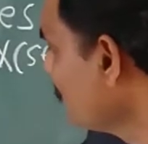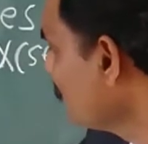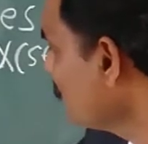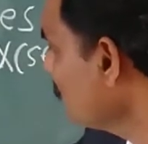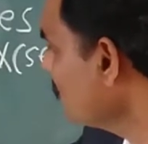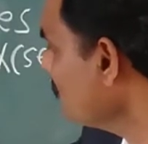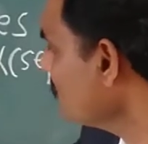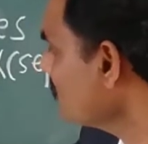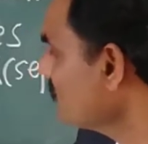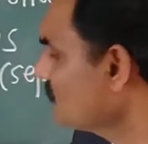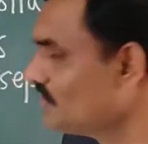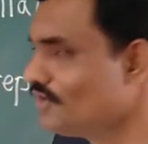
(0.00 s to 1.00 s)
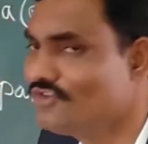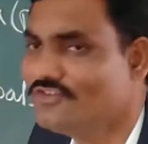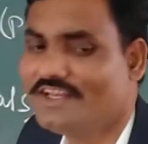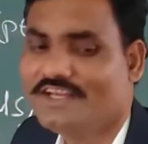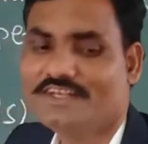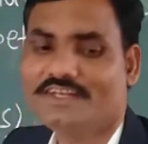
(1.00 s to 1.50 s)
which is
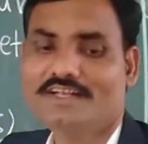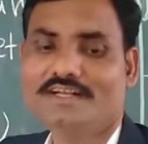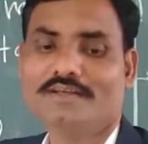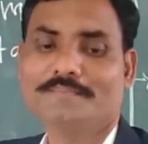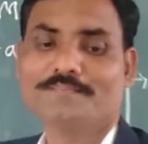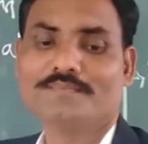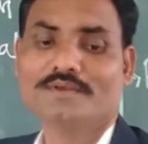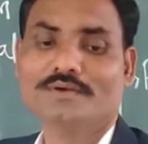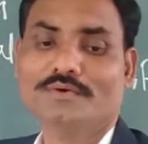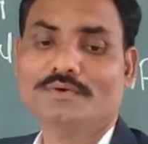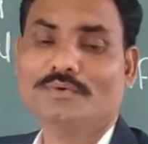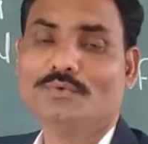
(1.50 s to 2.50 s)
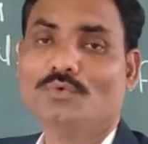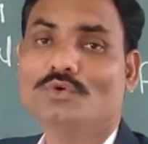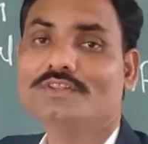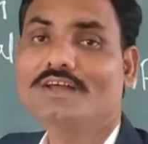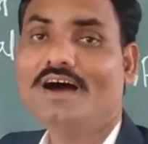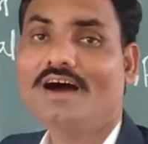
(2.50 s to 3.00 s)
associated
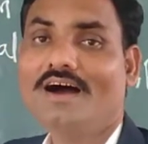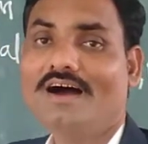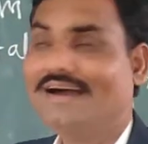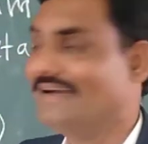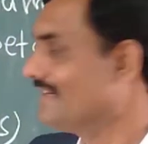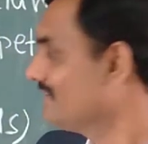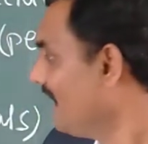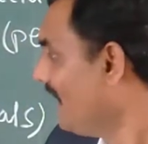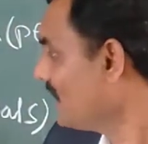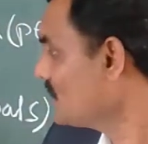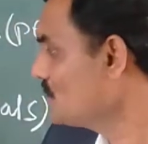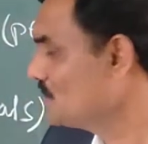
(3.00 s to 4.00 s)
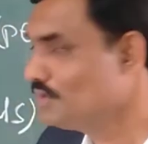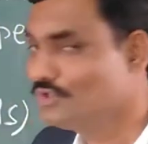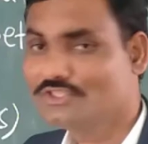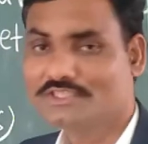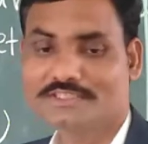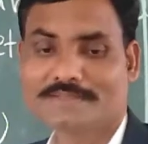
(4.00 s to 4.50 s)
with that shoot,